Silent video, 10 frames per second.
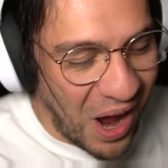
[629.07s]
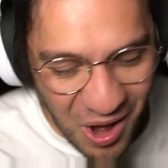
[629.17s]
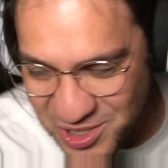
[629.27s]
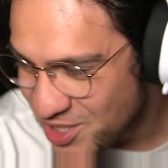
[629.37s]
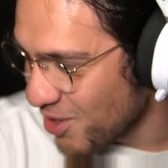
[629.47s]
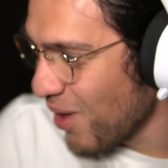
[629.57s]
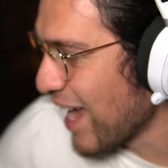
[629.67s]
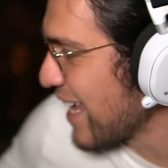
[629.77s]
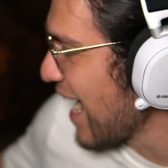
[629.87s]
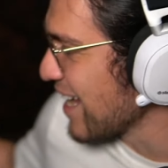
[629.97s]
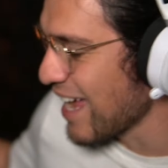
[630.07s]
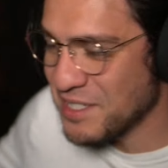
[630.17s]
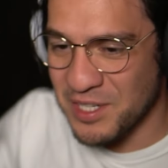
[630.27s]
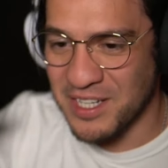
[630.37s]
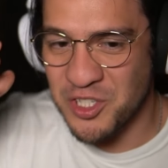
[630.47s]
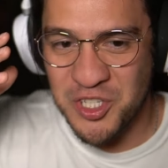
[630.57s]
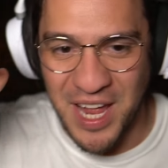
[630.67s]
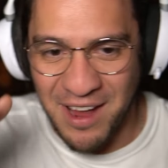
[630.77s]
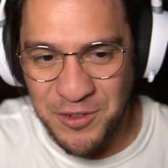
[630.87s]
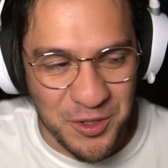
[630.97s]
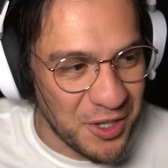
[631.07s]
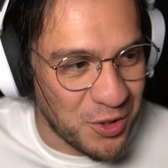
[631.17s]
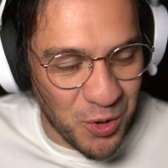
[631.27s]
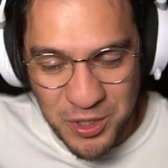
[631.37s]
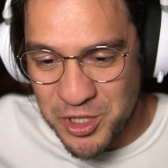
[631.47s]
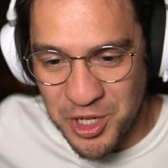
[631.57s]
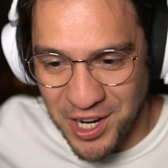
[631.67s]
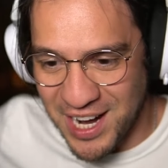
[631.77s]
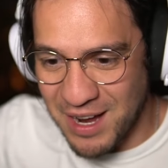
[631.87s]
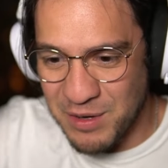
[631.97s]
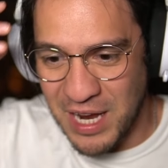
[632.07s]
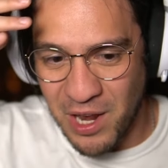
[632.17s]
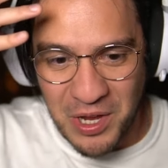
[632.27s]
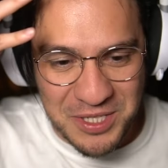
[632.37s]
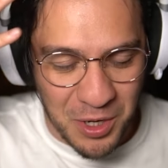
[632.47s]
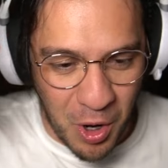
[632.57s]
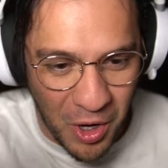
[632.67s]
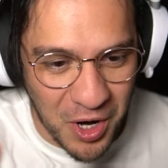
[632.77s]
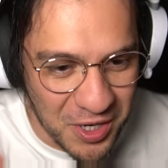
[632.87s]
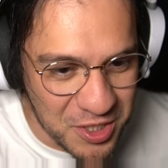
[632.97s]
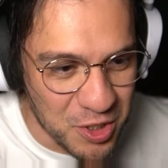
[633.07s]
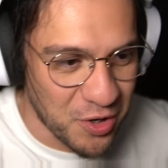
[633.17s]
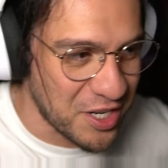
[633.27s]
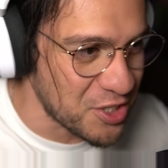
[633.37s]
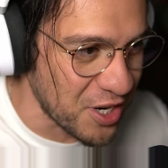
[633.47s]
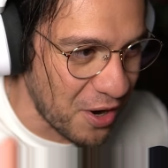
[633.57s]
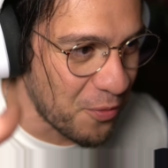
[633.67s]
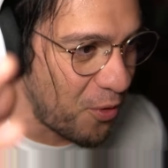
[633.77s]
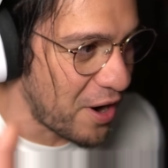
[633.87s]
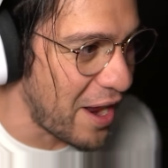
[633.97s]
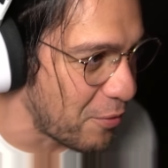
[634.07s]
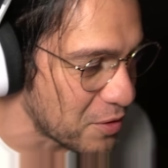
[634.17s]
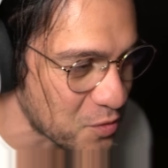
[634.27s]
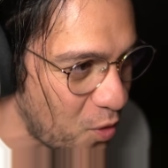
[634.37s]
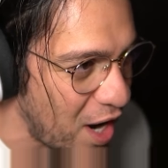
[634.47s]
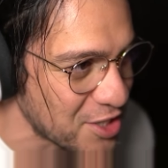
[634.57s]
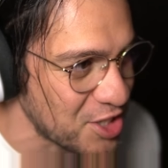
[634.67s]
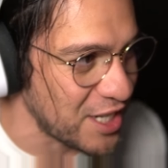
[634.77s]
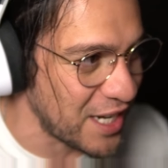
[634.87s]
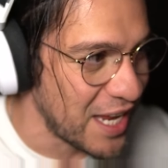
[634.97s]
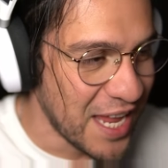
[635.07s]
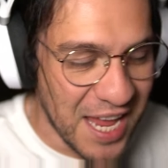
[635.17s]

Also, I just, after the door shut, I lost all concentration on what I was watching.